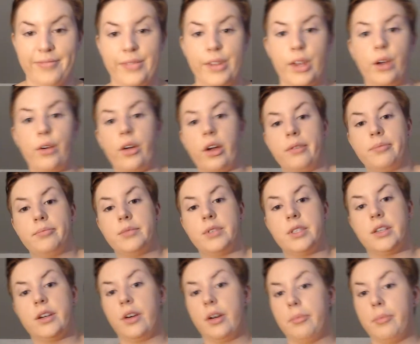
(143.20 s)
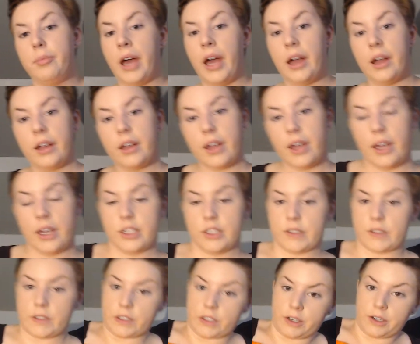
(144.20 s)
Okay, so I'm back. I
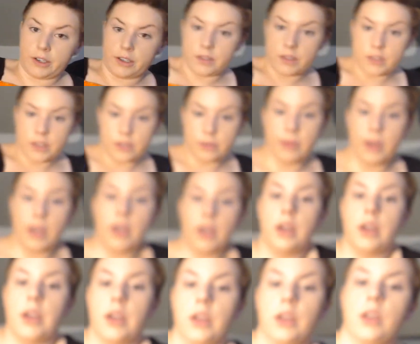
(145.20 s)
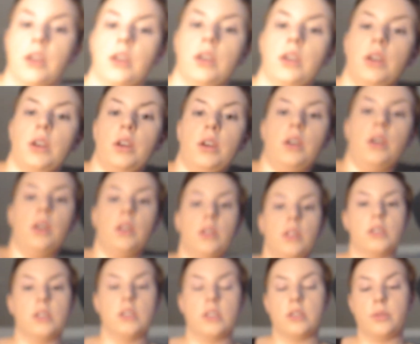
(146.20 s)
just turned my
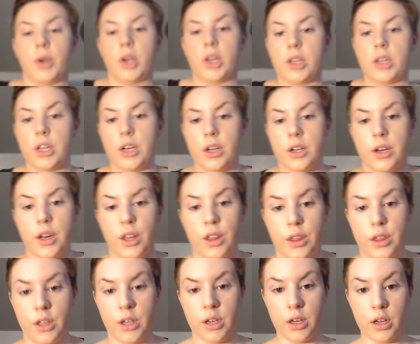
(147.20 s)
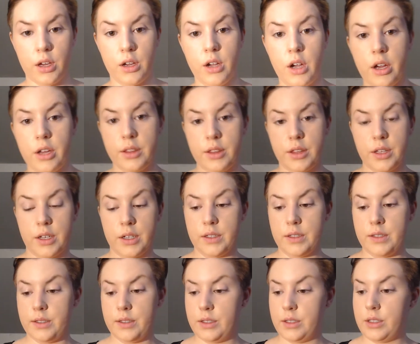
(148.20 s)
little spotlight on. I think I got
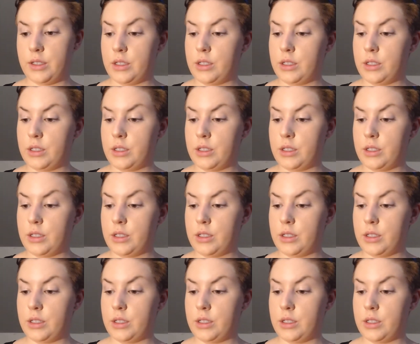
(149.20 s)
this